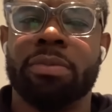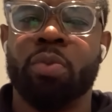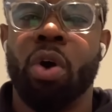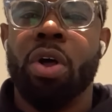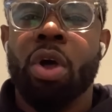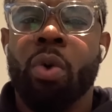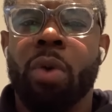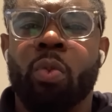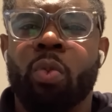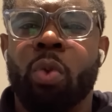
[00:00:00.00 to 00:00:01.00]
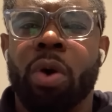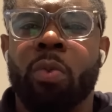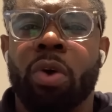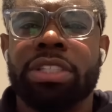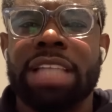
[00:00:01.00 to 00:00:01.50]

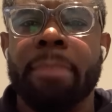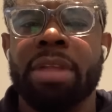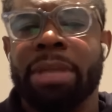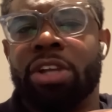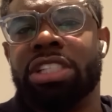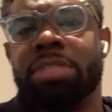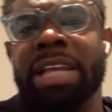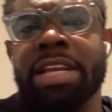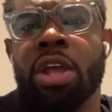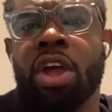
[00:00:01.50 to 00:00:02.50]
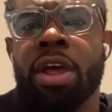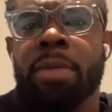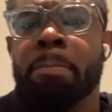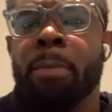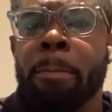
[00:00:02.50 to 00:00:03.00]
What's happening? Because there's been
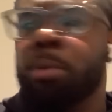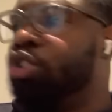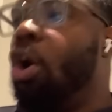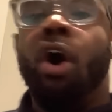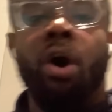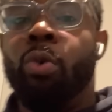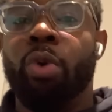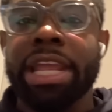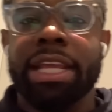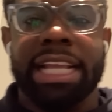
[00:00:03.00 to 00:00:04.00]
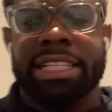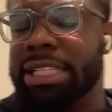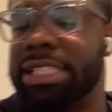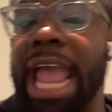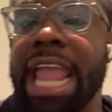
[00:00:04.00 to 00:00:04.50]
mumbles all week. Is he
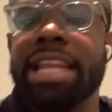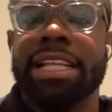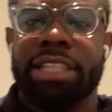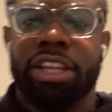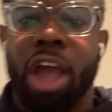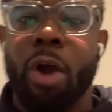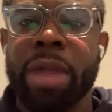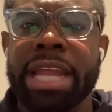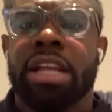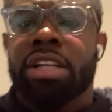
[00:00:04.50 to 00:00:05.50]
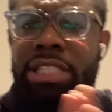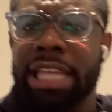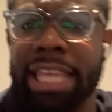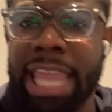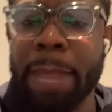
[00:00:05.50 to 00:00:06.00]
staying? Is he going? Do you
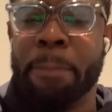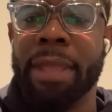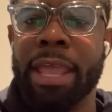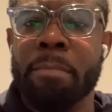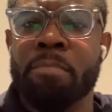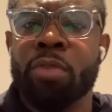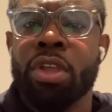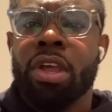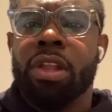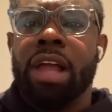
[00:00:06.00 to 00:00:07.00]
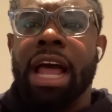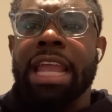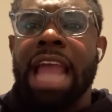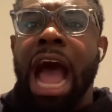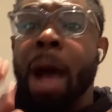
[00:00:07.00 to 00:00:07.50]
keep him?
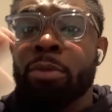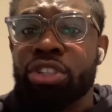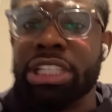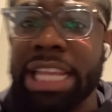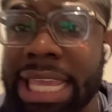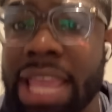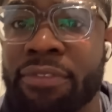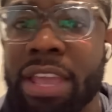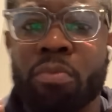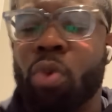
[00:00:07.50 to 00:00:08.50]
Like, how much do you give him?